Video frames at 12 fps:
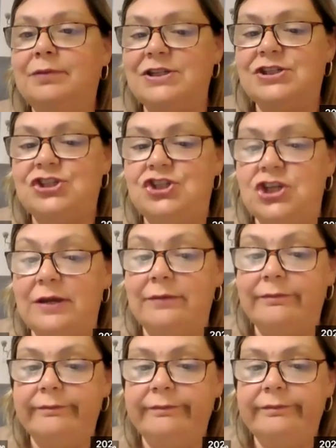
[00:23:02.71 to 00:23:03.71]
plus G.
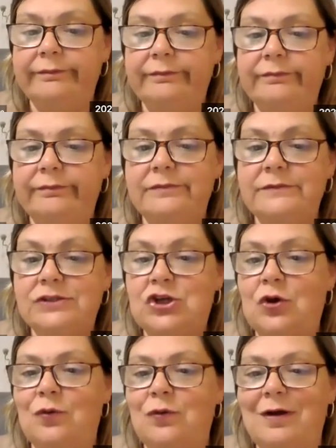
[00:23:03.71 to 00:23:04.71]

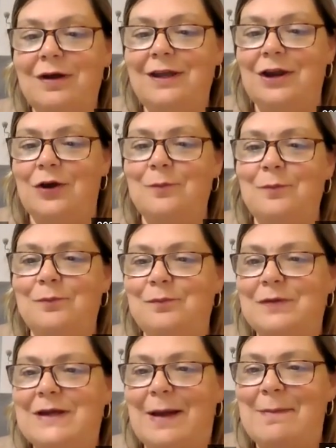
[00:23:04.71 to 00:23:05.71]
So,
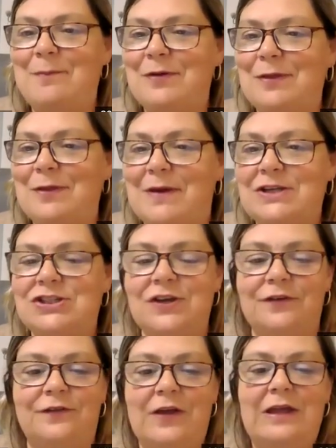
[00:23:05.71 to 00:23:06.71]
come up with a bunch
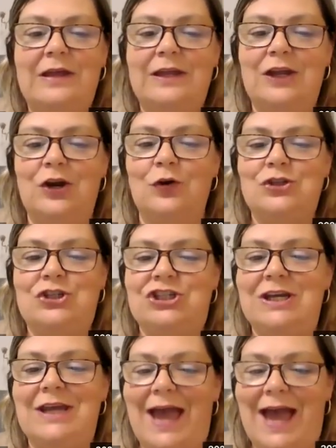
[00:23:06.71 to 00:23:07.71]
of,
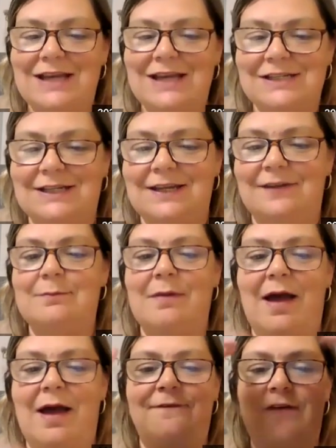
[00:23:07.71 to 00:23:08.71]
G adjectives.
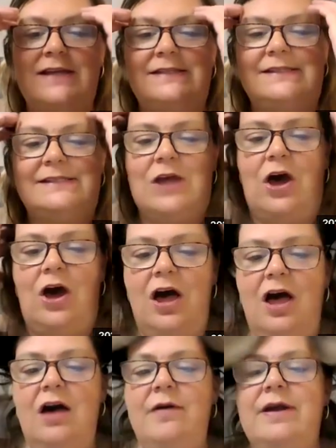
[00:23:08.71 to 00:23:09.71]
My face is
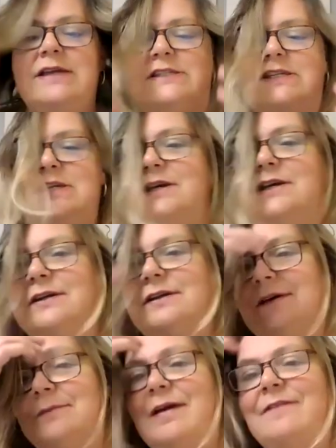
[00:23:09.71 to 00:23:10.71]
always good.
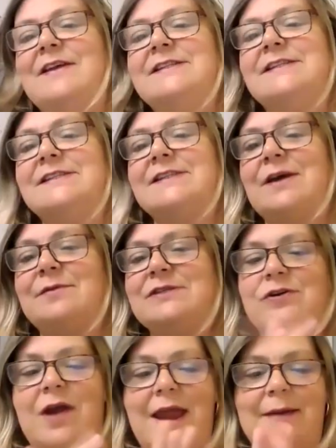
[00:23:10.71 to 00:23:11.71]
My face is always
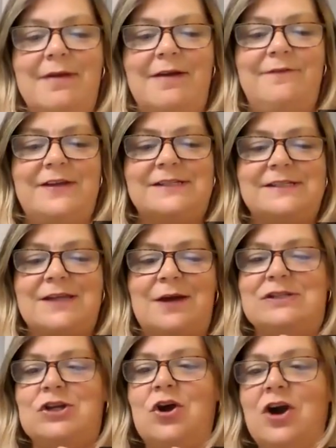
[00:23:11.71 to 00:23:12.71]
great. My face is
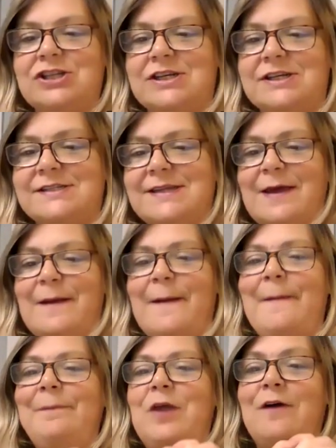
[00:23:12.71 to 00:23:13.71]
always gorgeous.
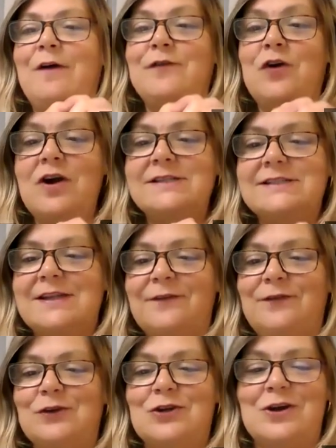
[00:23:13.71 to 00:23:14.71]
Of course, if
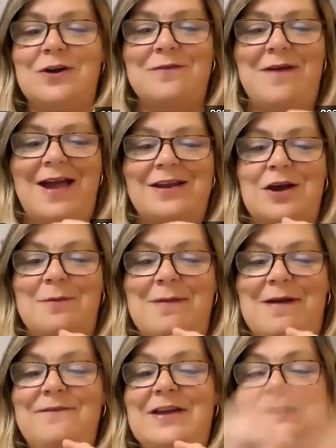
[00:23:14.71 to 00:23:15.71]
you turn around and you go,
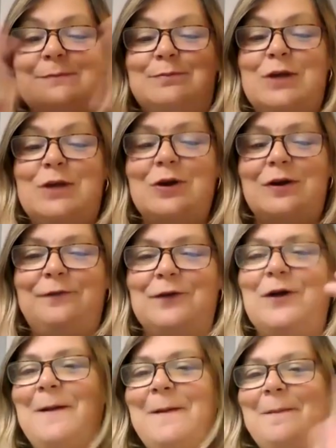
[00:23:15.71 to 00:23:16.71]
my face is
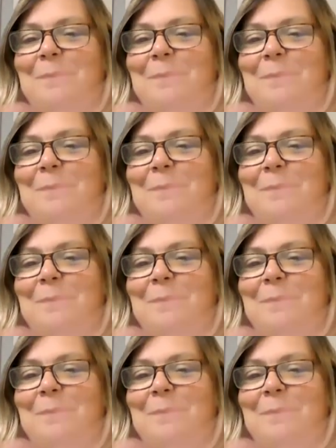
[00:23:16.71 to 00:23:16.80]
beautiful,